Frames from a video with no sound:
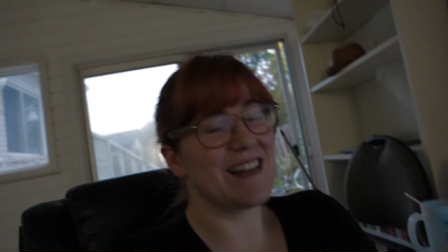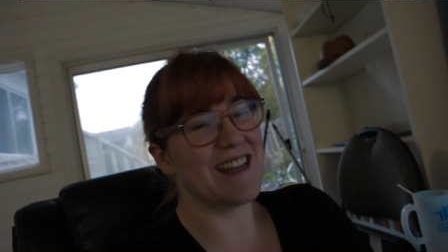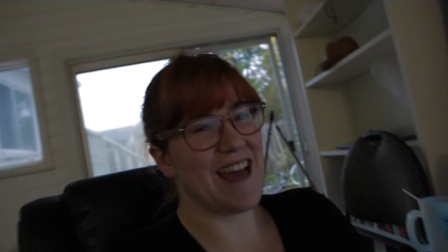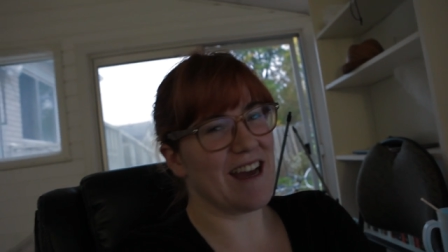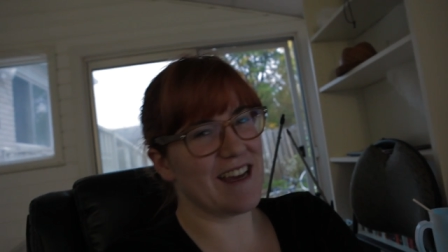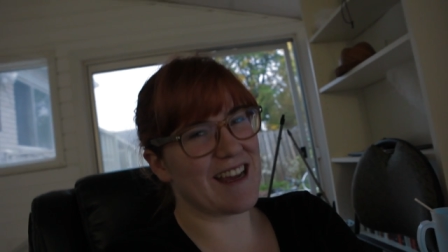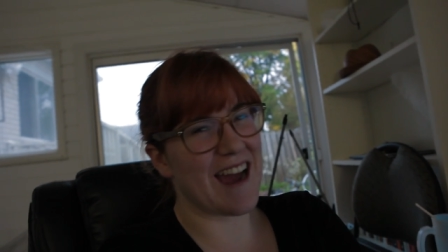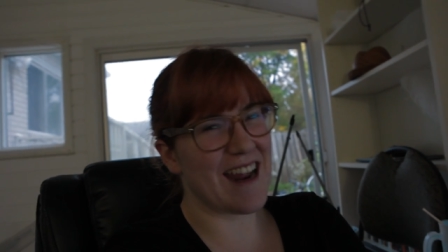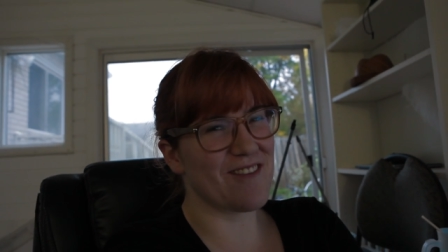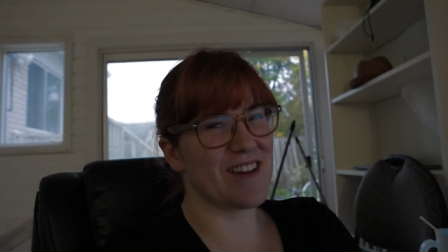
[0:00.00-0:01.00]
And yeah, it
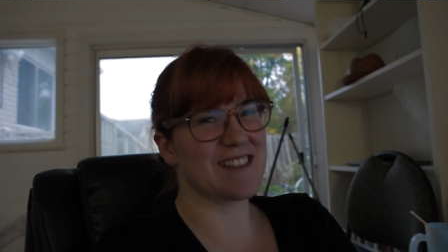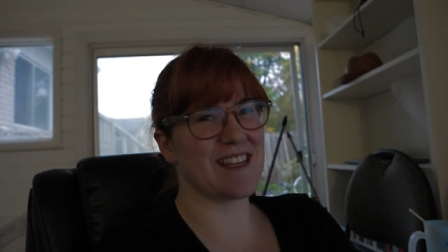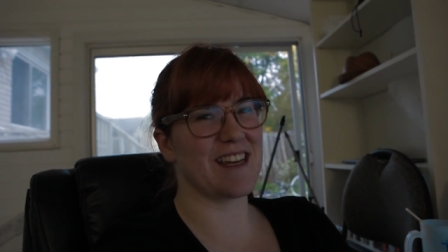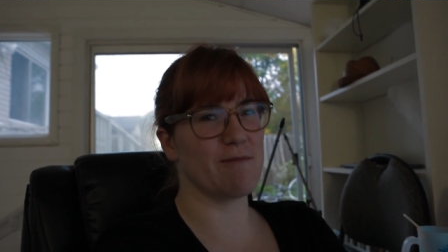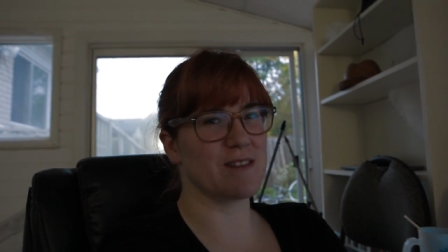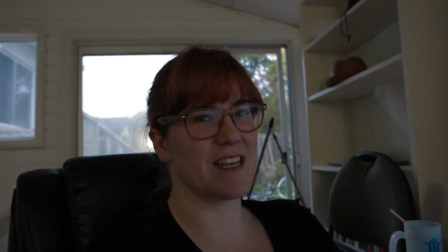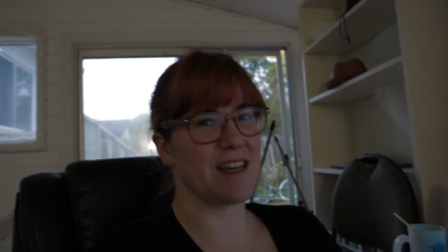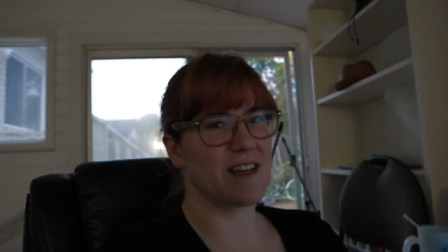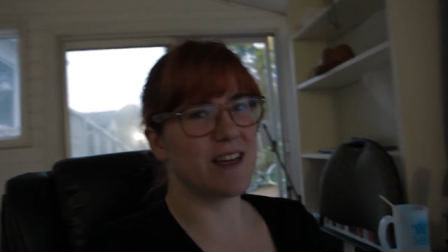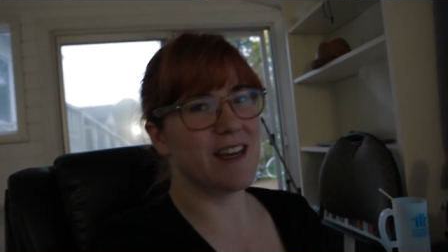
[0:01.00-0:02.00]
kind of reads like it was
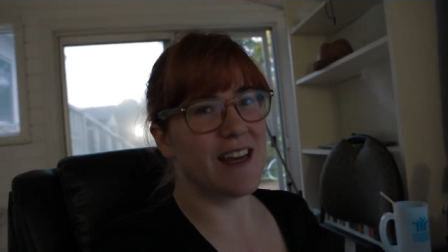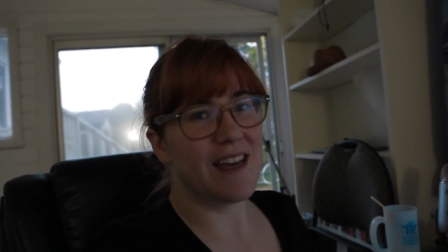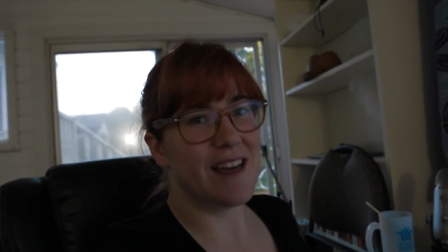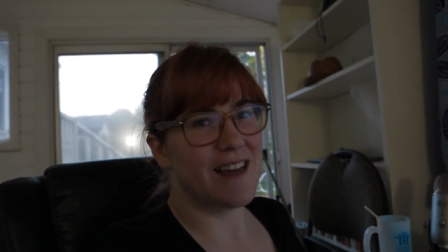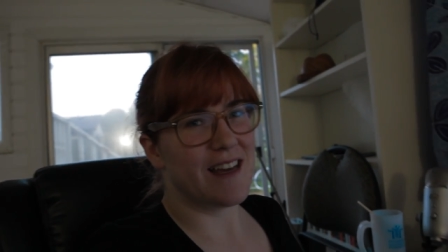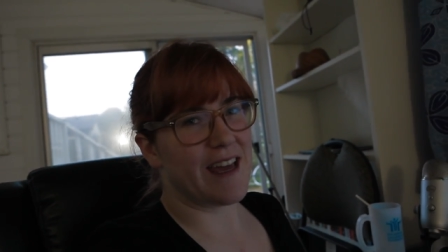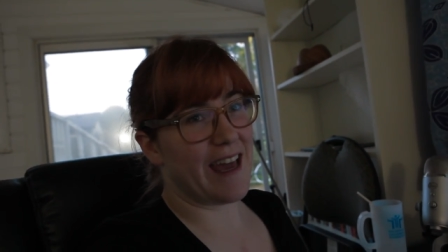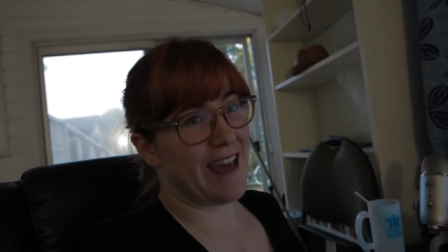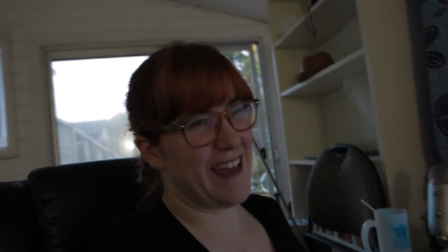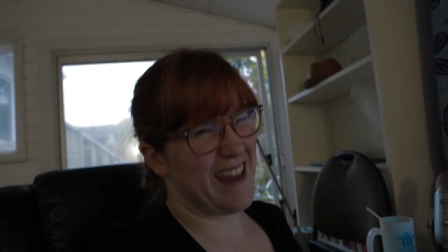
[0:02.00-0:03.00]
like,
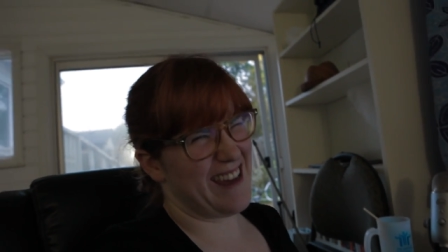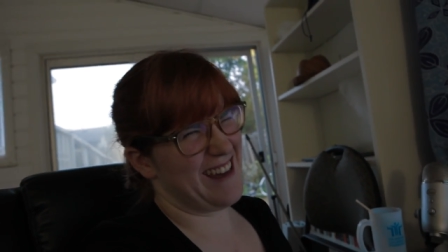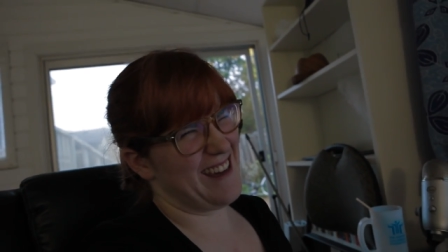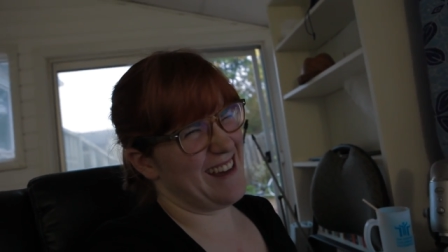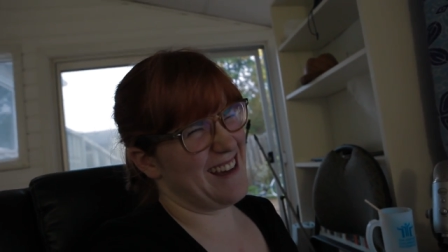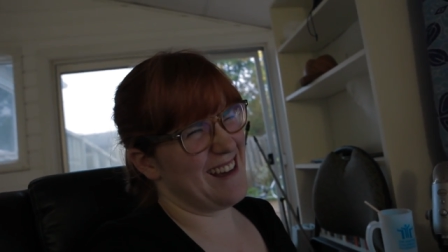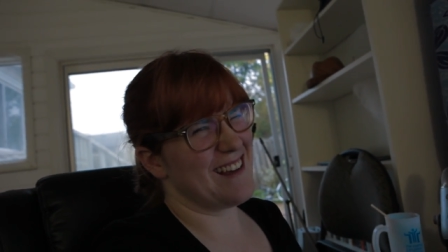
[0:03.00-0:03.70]
"Hey,